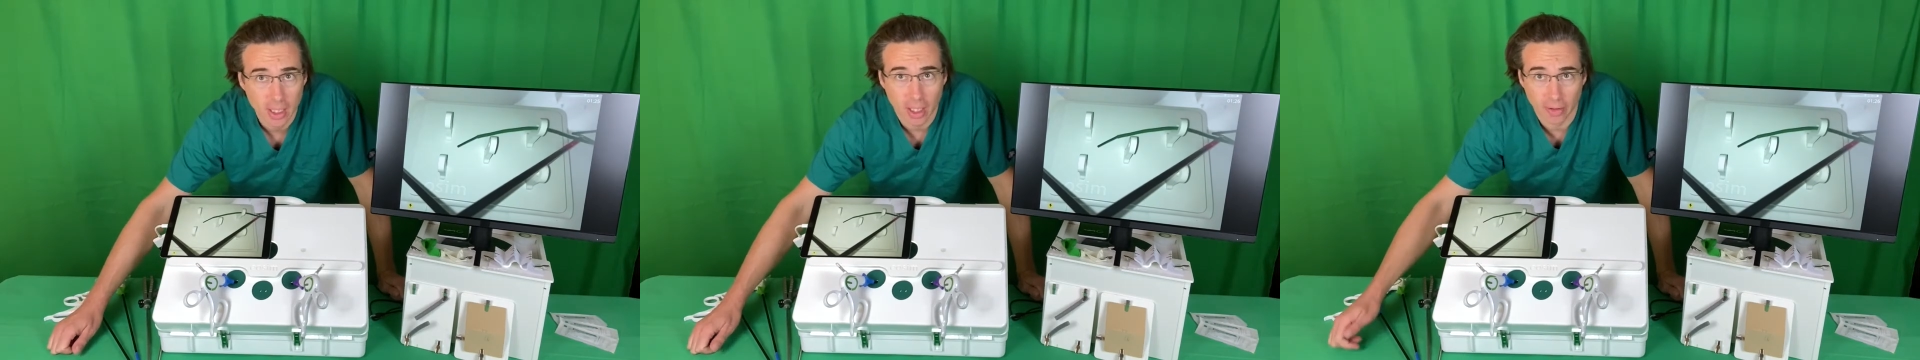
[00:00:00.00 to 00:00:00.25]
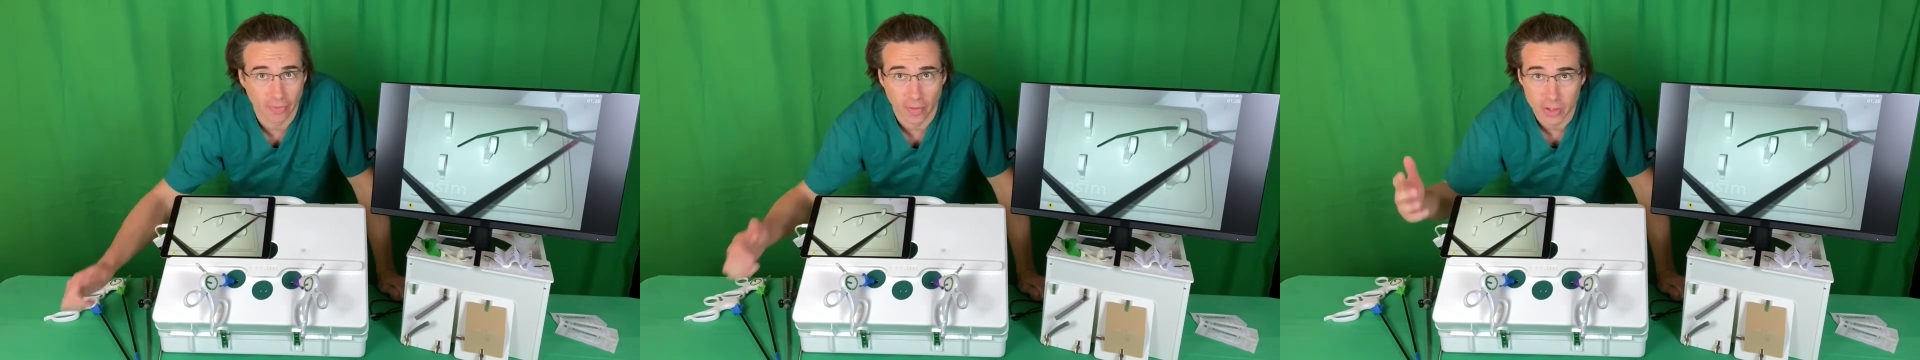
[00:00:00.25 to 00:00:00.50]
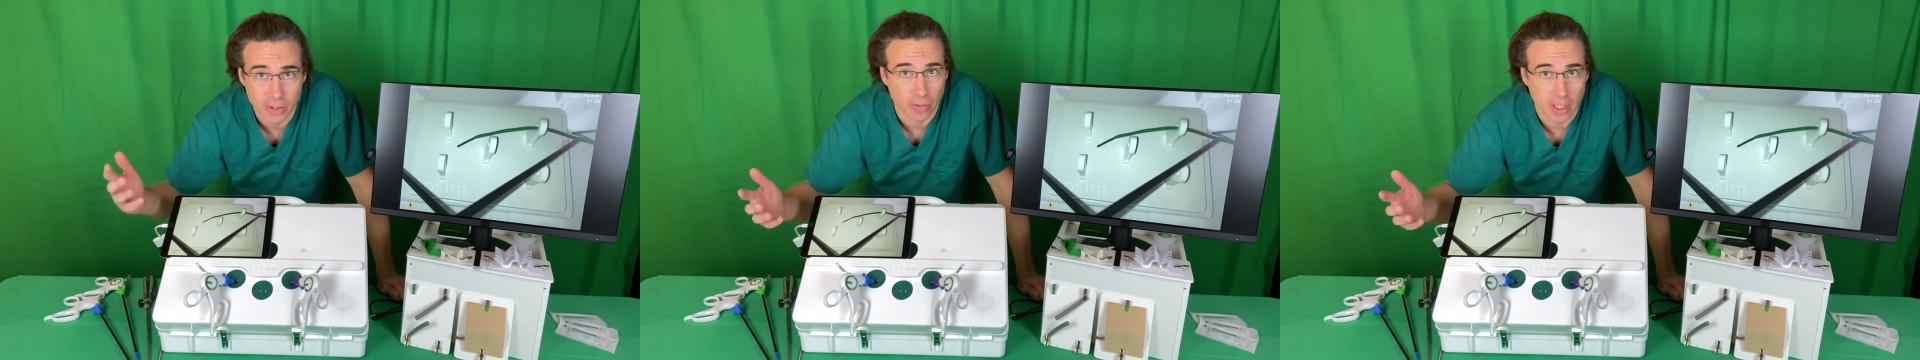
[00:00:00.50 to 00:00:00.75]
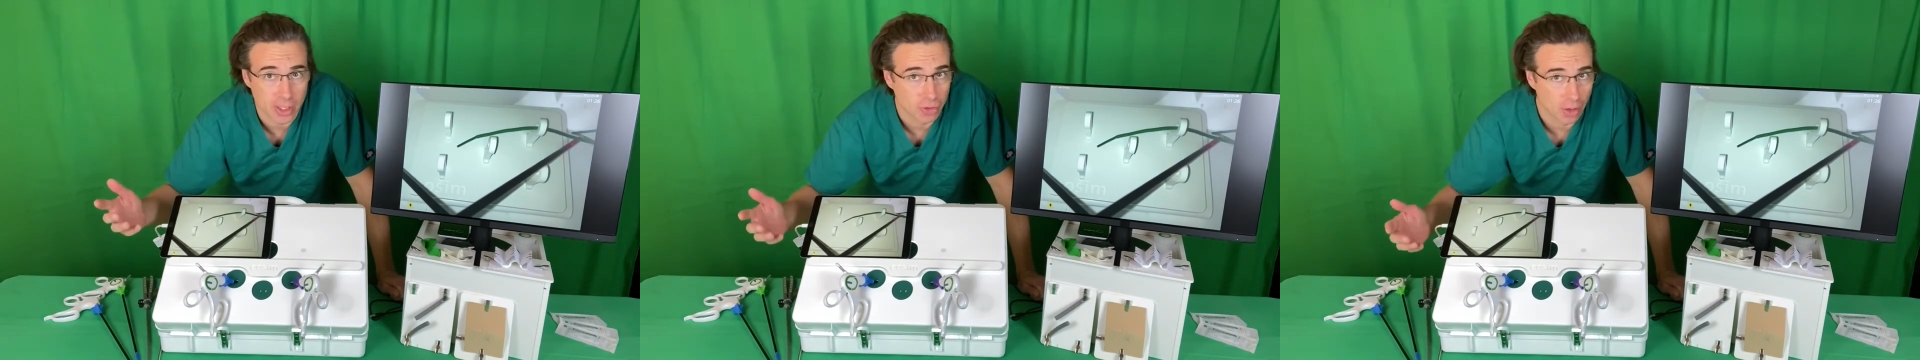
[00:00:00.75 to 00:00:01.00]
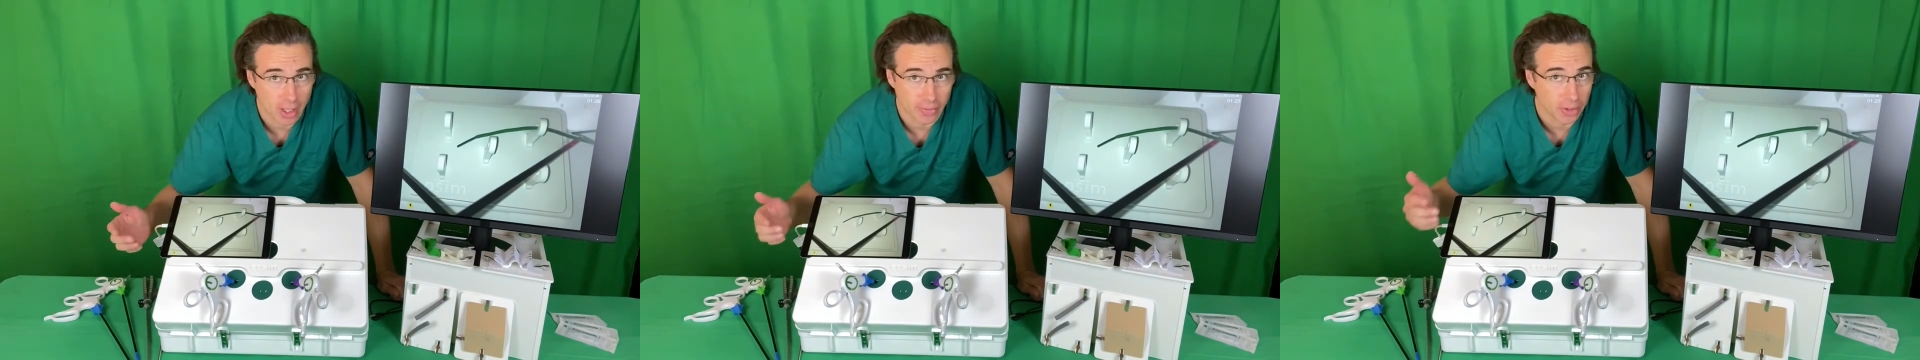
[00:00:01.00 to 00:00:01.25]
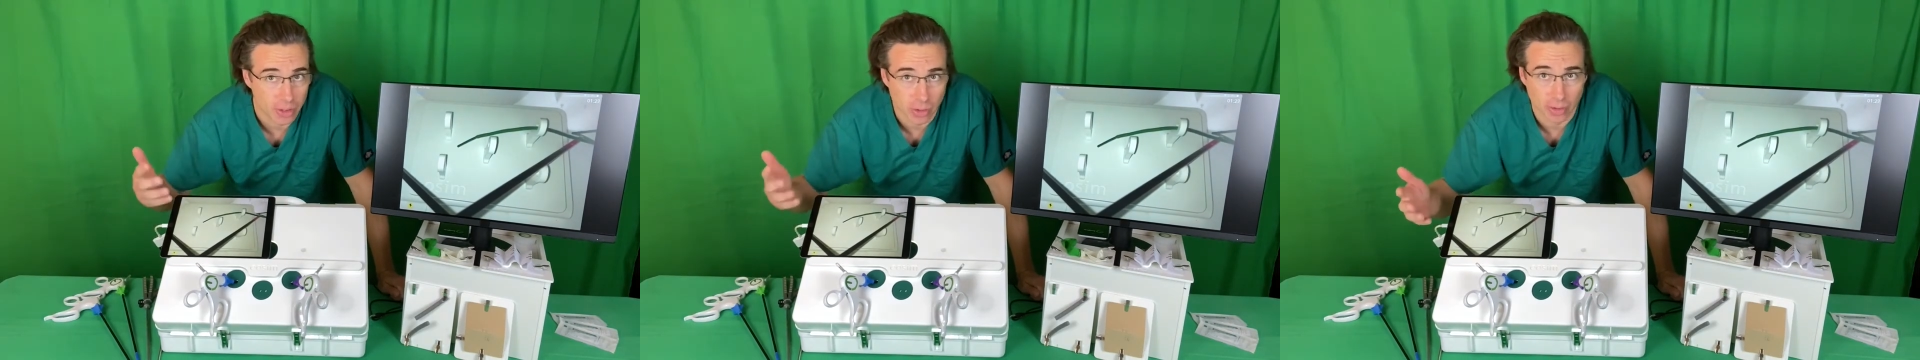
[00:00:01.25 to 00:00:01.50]
A phone screen is great. If you
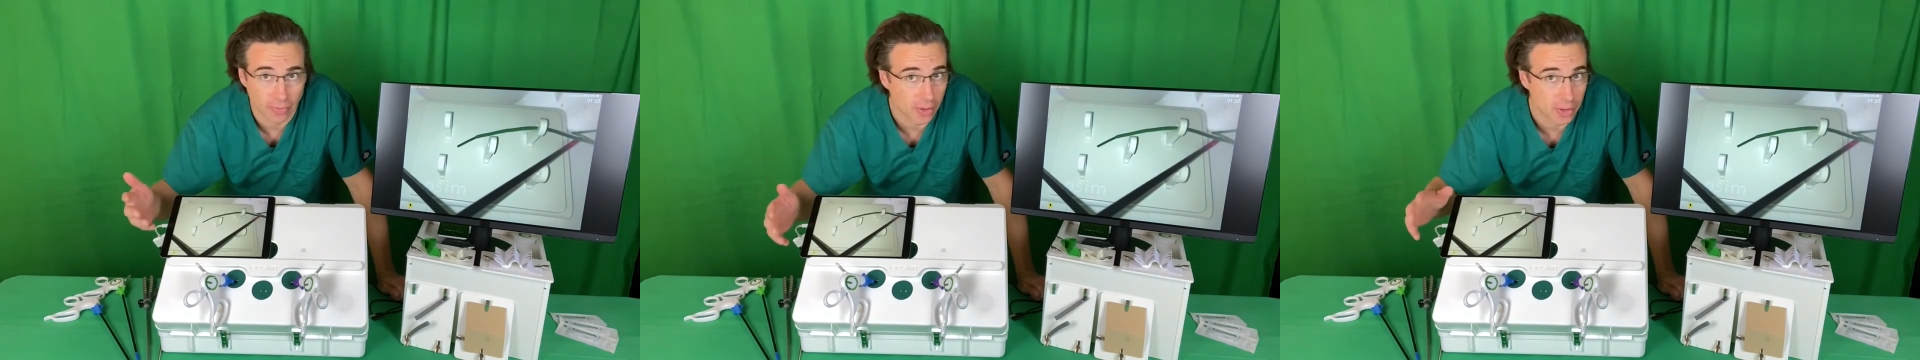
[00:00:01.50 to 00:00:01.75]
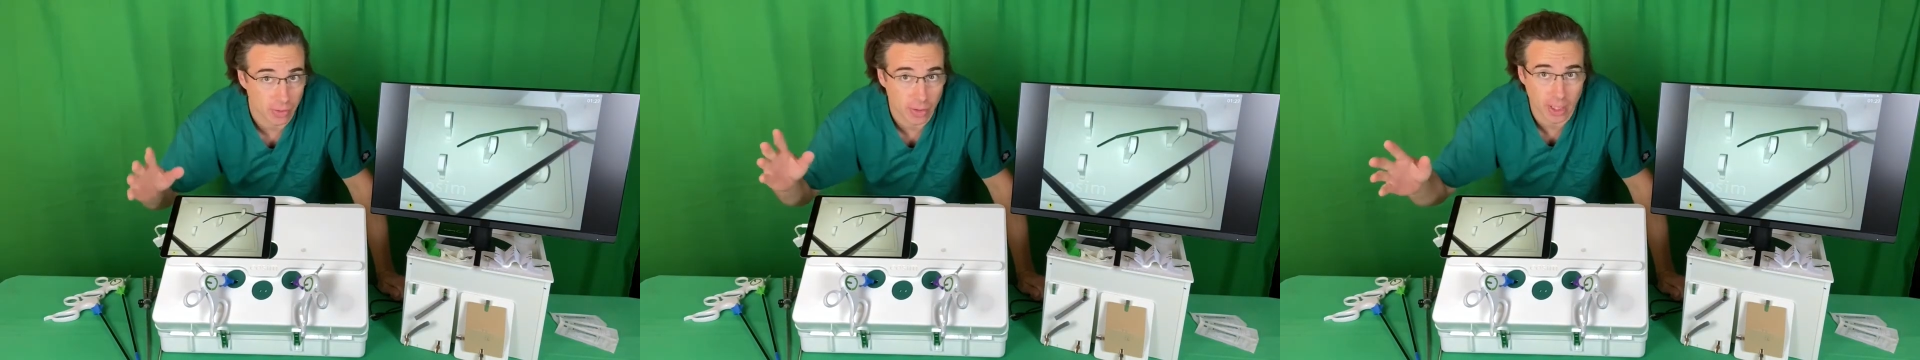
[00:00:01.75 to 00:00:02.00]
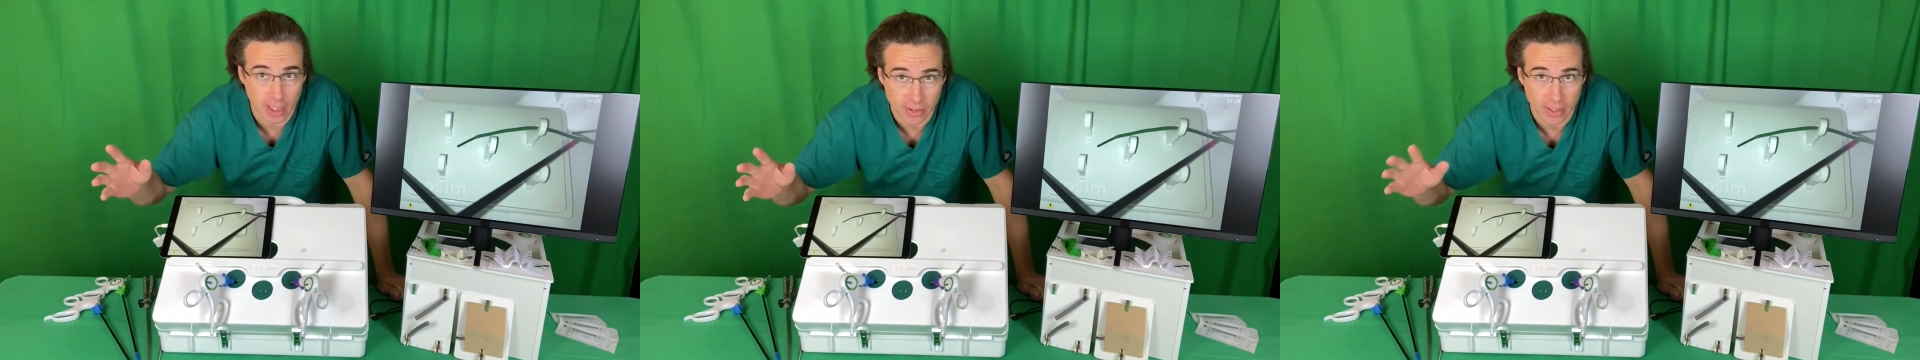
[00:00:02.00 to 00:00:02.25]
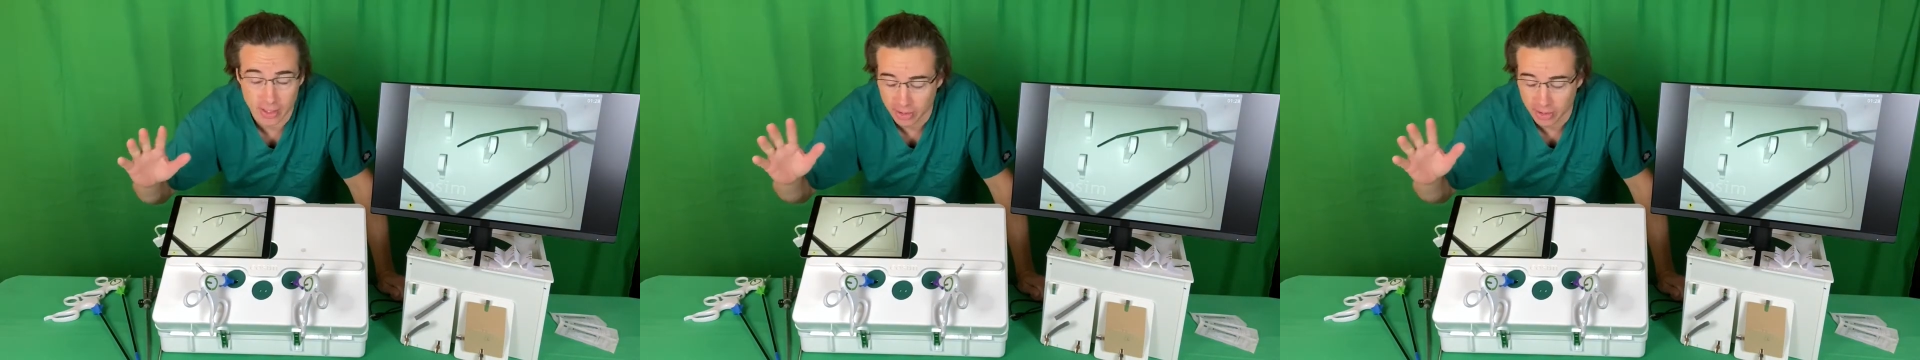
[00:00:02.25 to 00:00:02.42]
can do it on the phone screen, you get theatre.